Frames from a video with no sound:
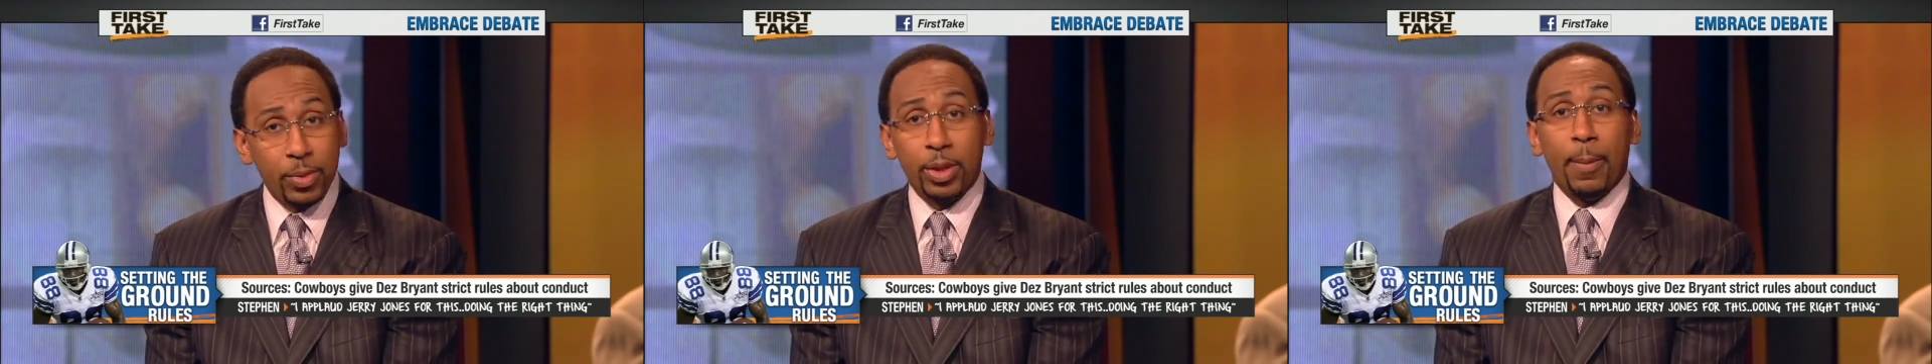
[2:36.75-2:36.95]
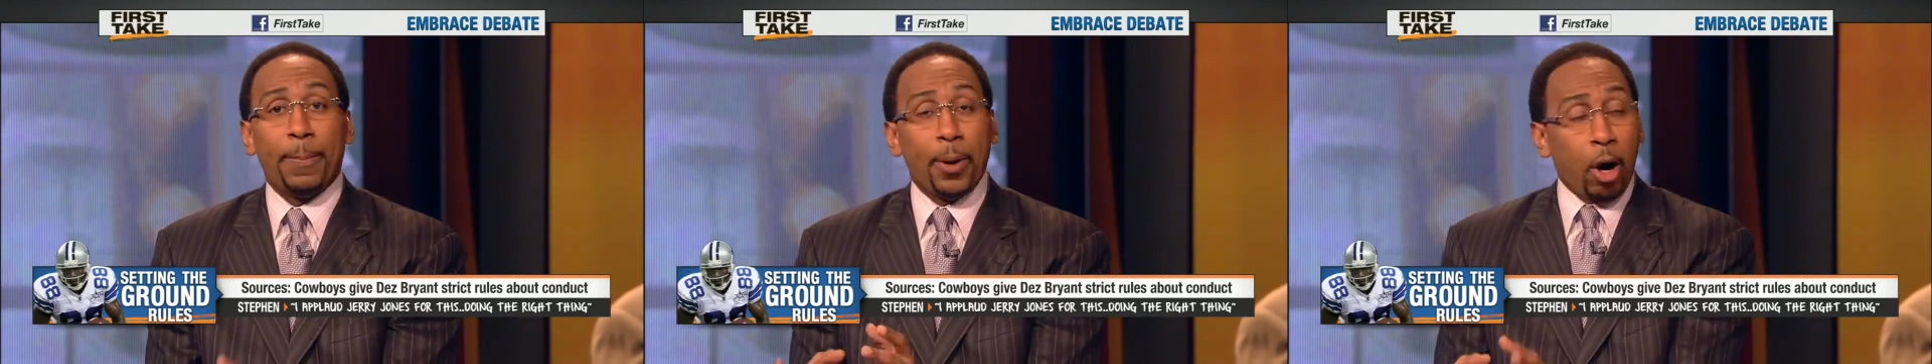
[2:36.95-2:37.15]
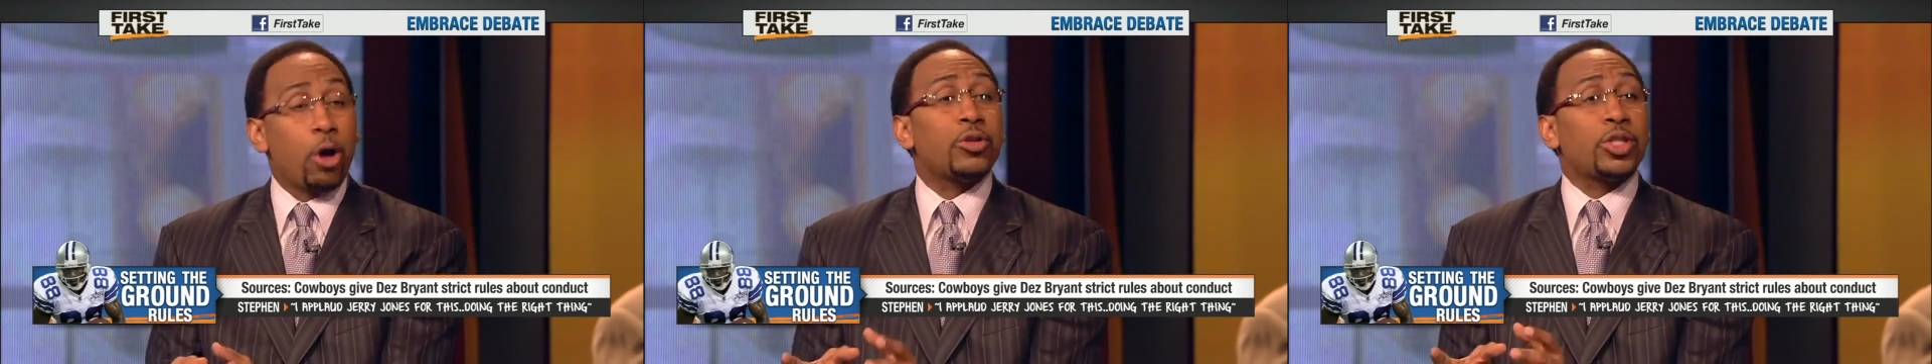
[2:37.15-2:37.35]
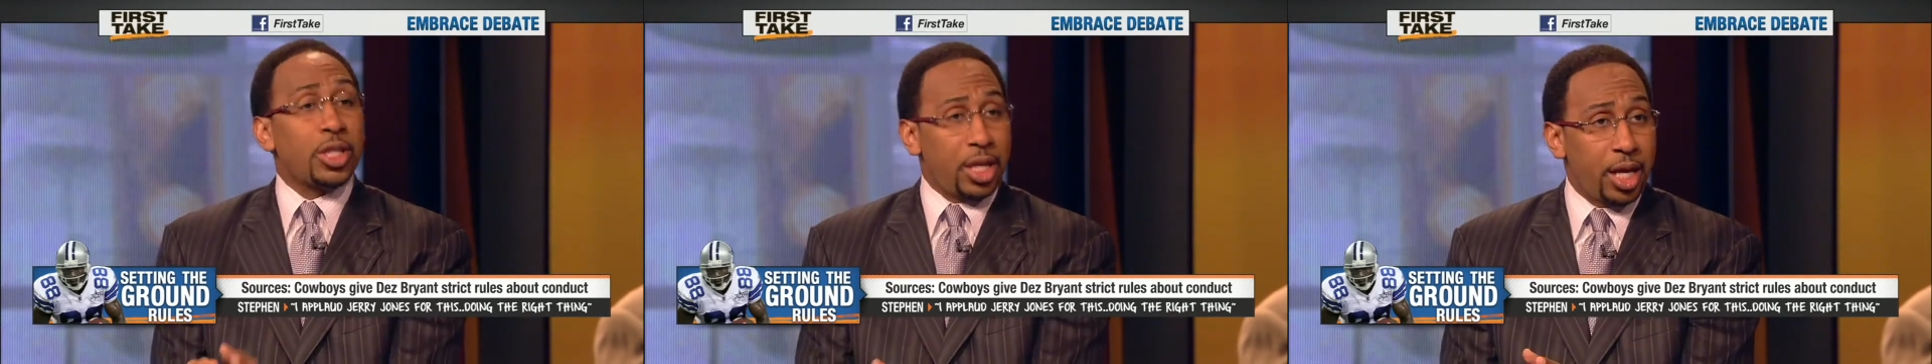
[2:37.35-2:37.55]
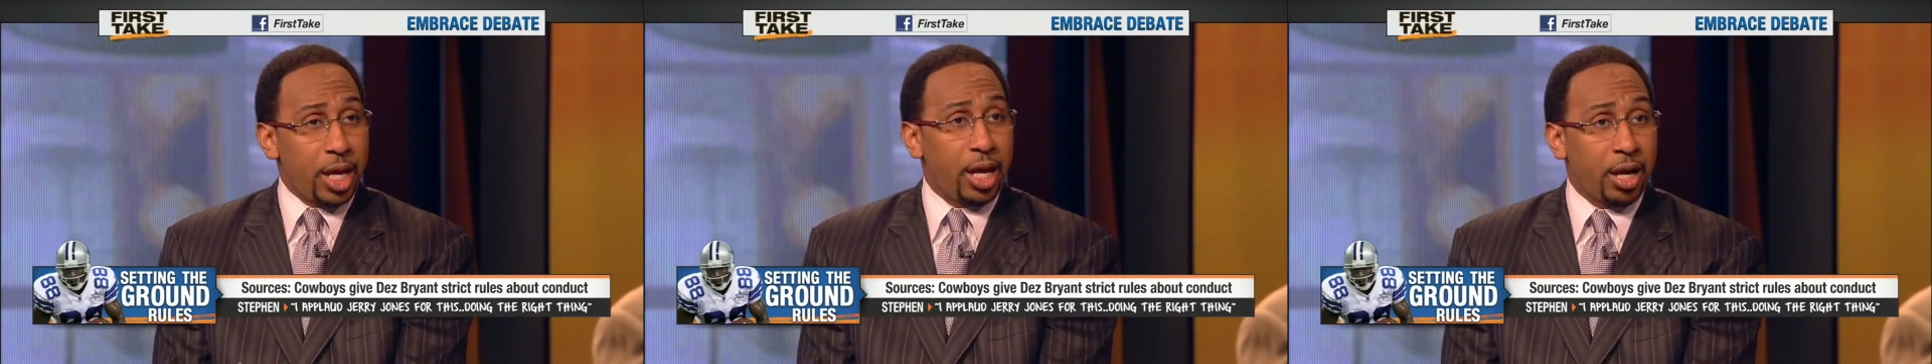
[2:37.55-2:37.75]
The
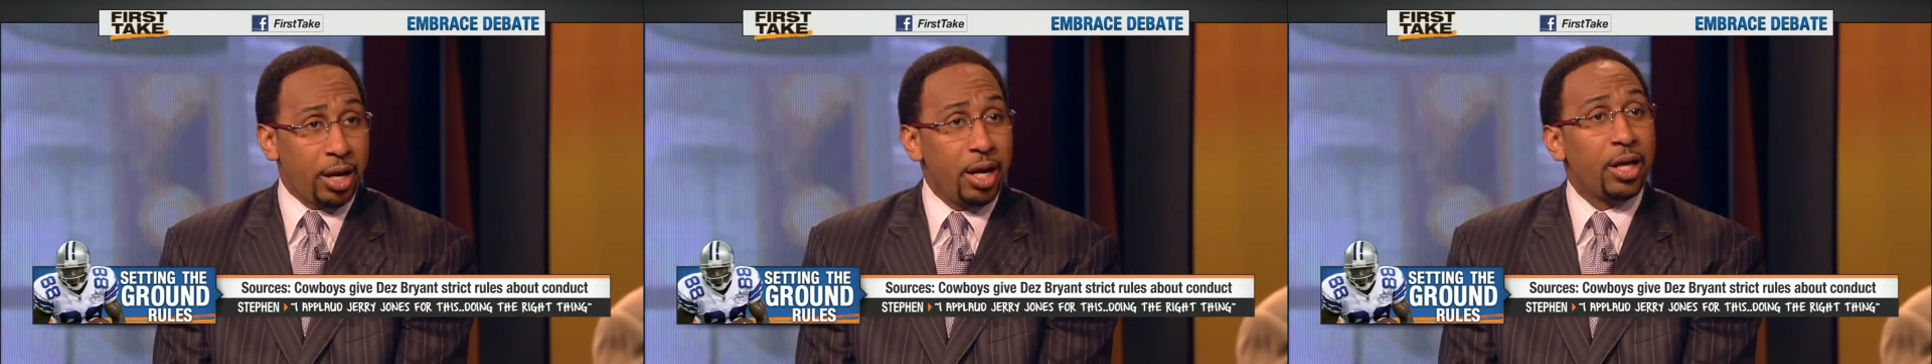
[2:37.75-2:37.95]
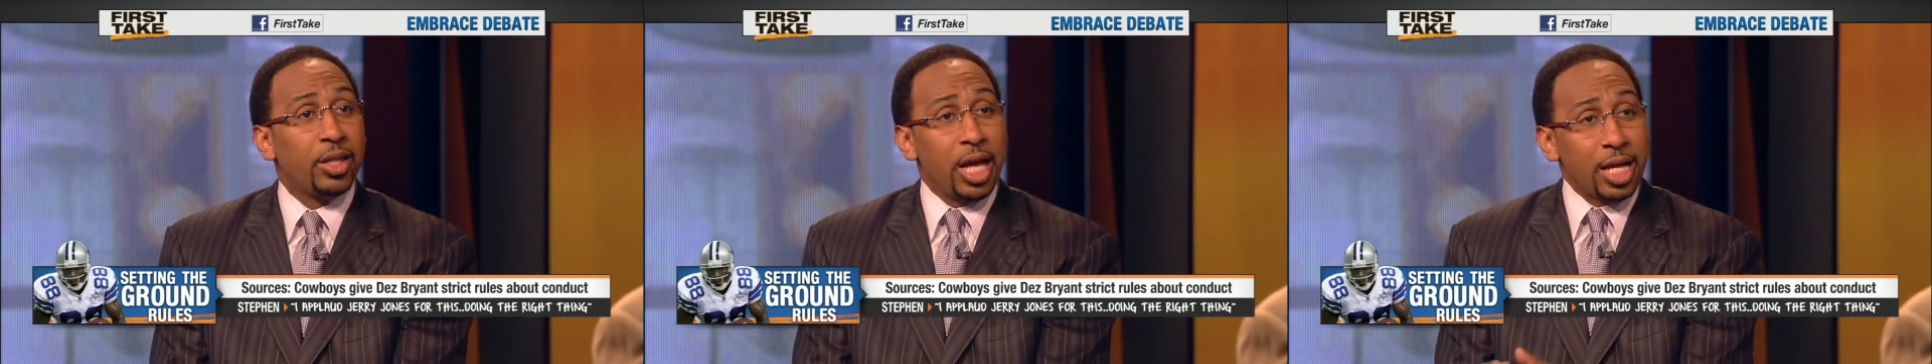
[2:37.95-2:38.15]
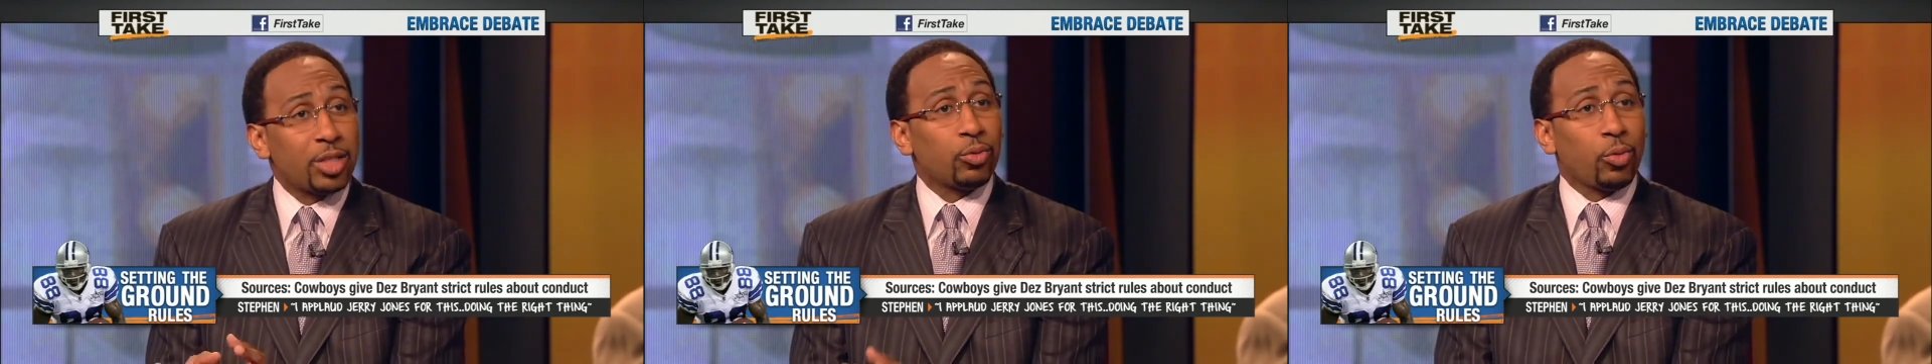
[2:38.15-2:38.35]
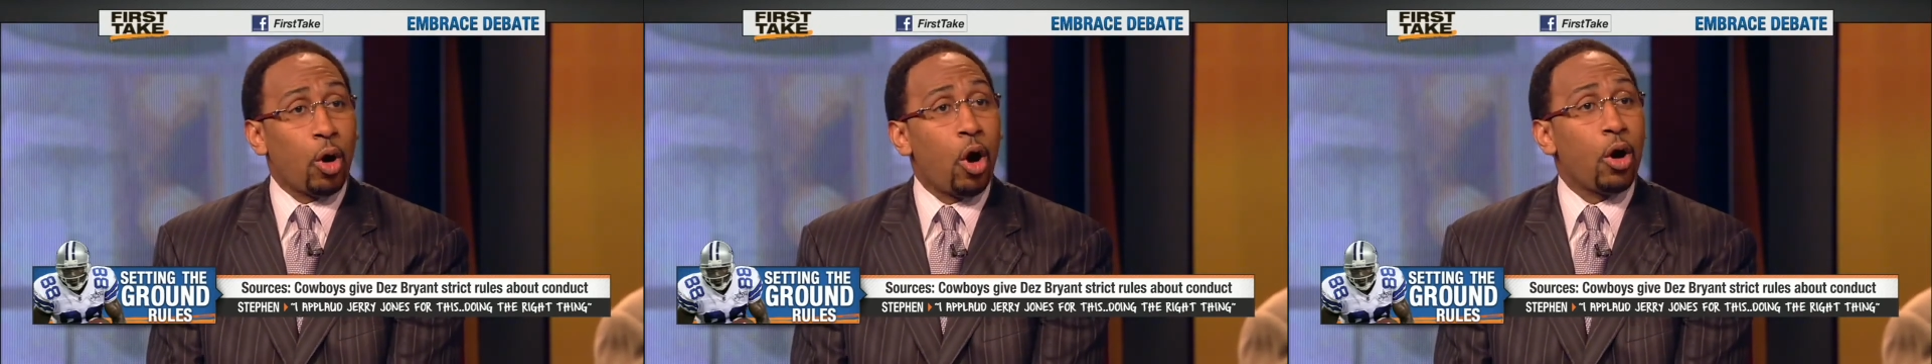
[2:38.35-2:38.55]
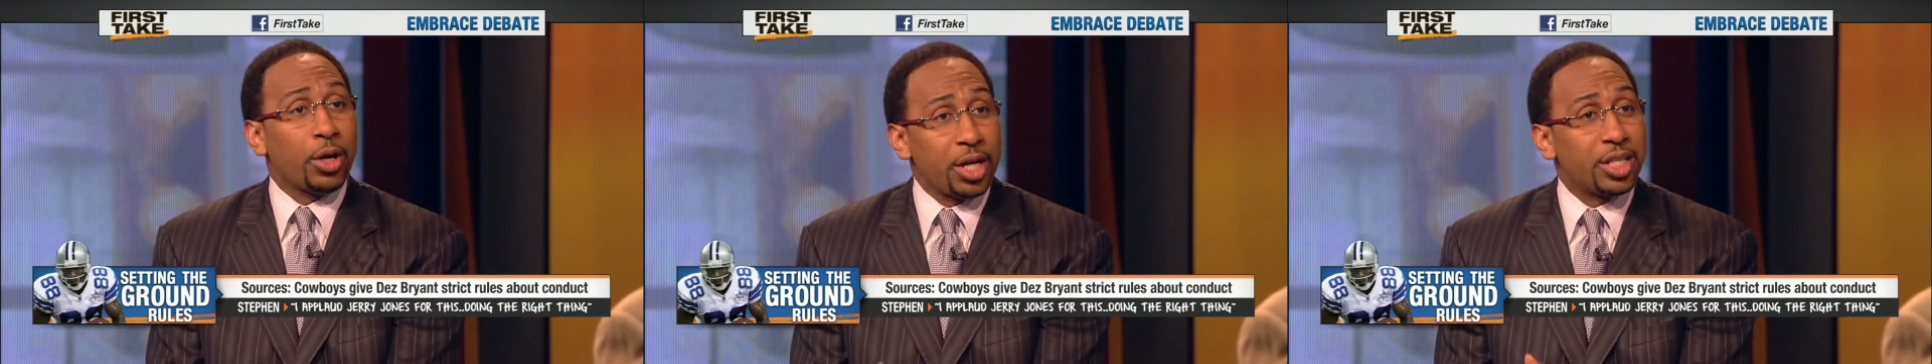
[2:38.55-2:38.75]
person here that's
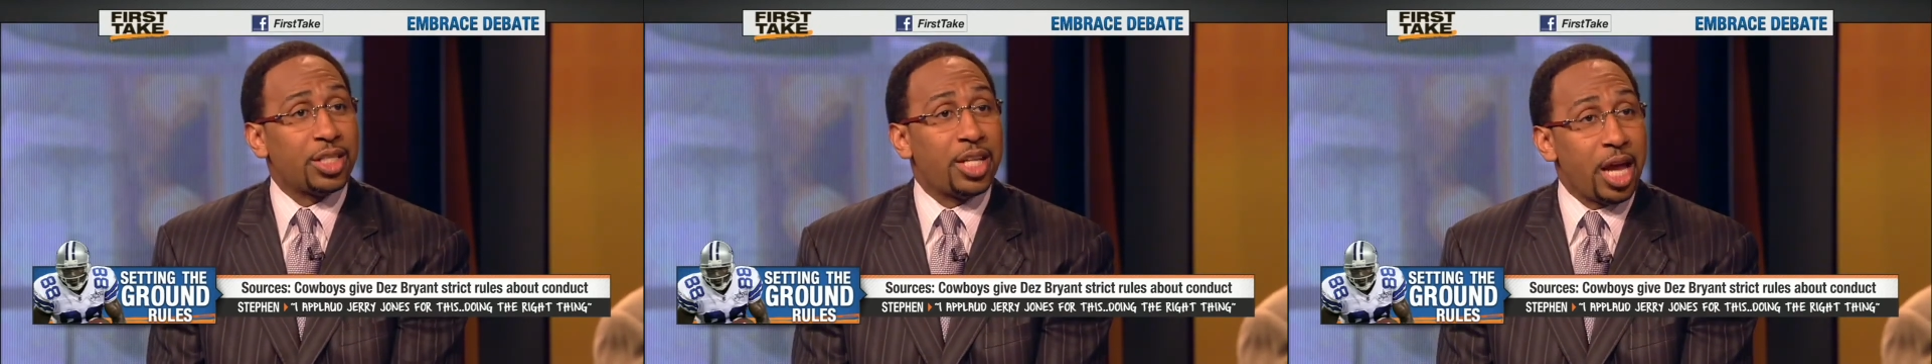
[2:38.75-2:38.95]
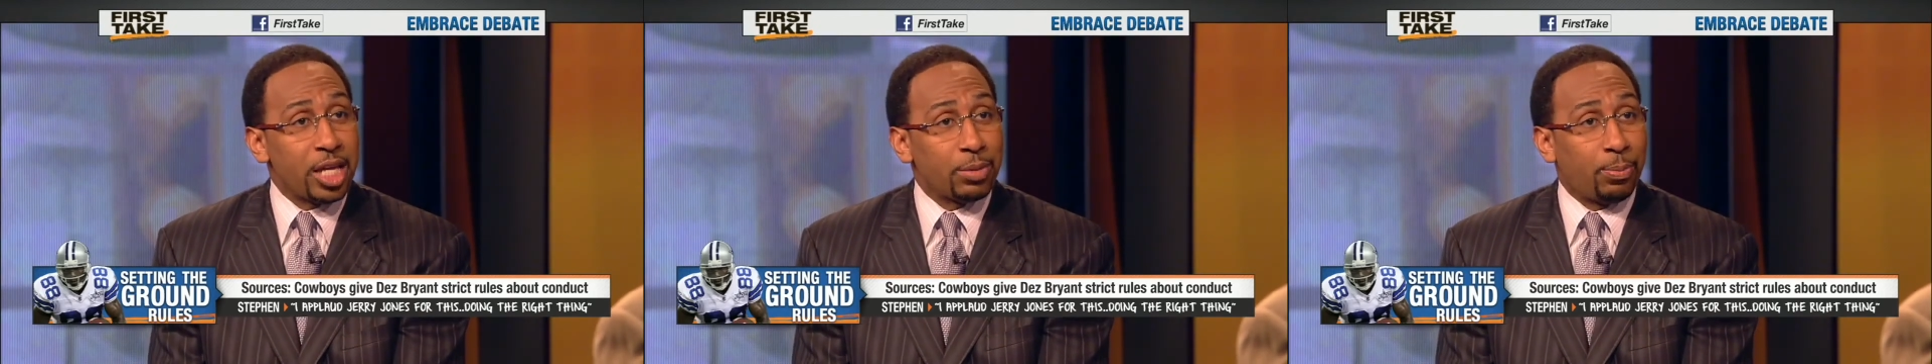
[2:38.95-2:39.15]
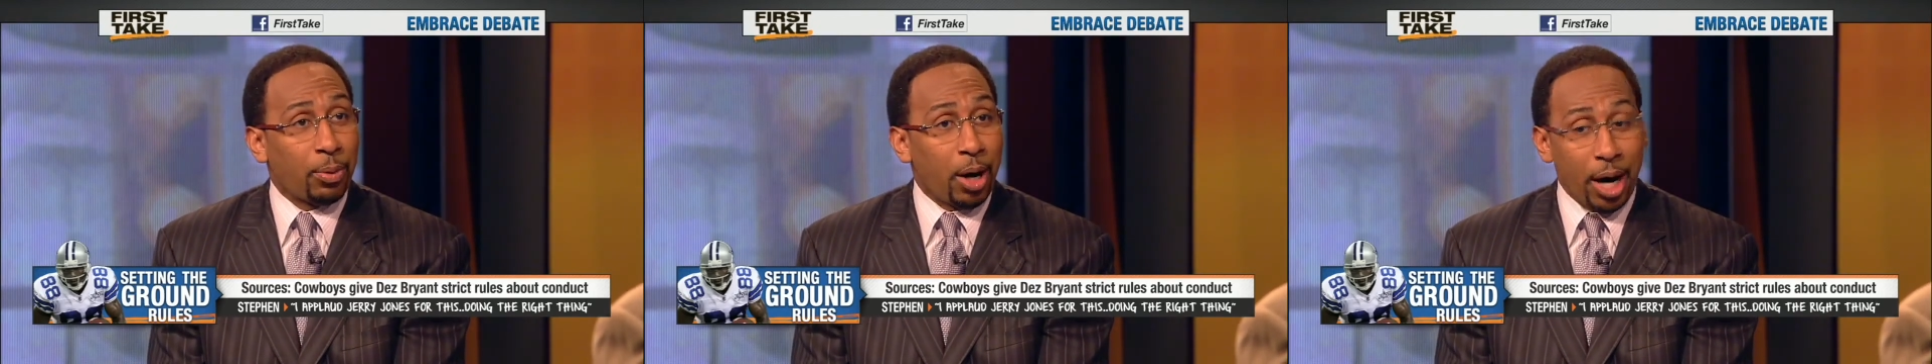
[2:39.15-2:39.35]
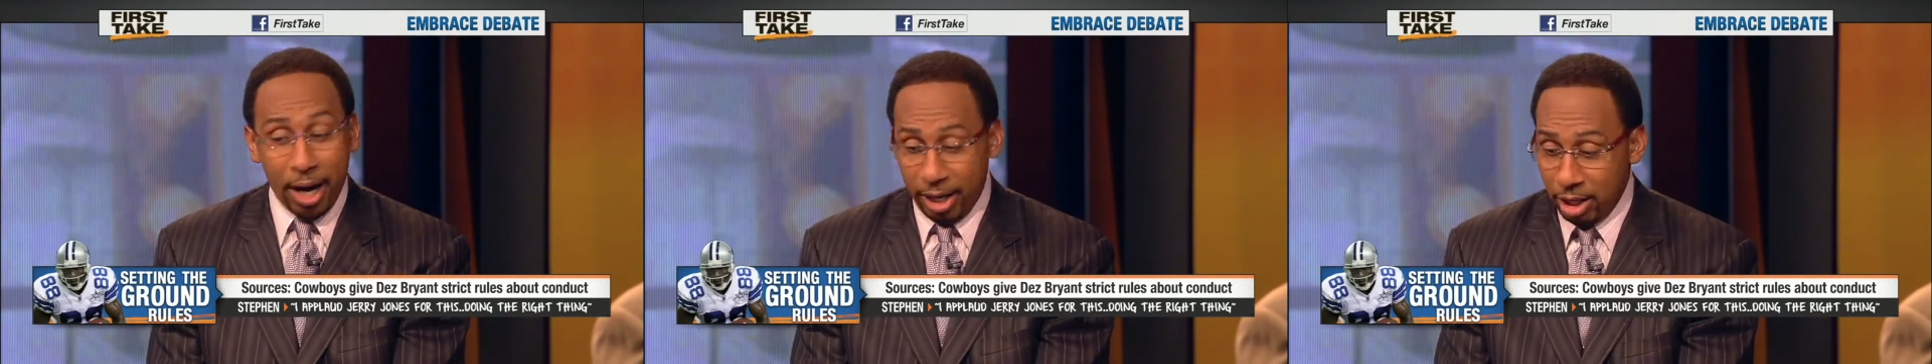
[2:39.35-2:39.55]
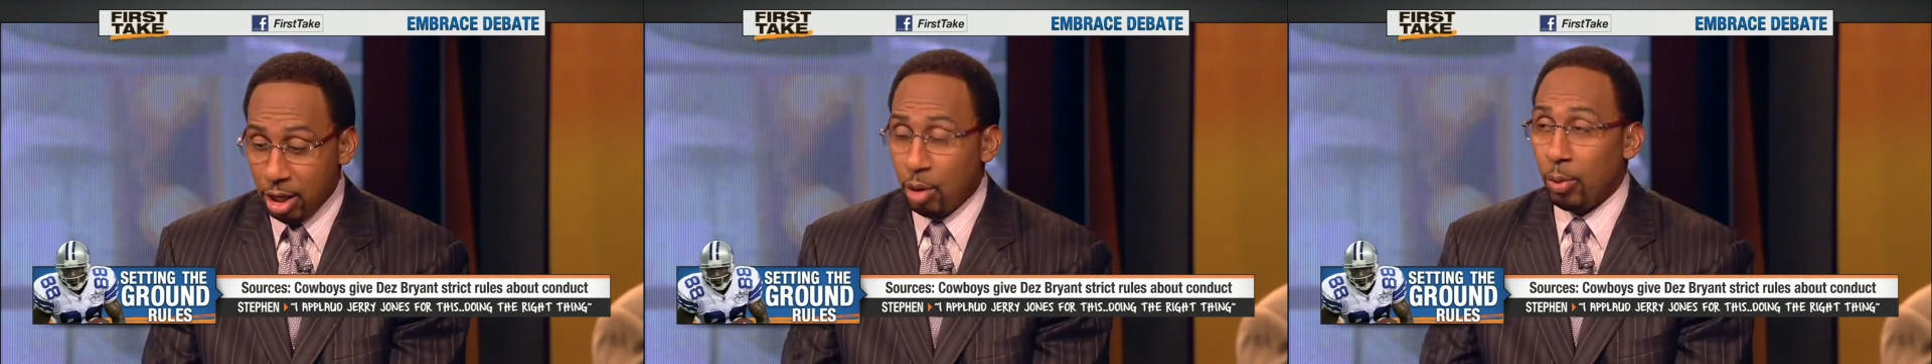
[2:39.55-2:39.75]
wrong is Dez Bryant.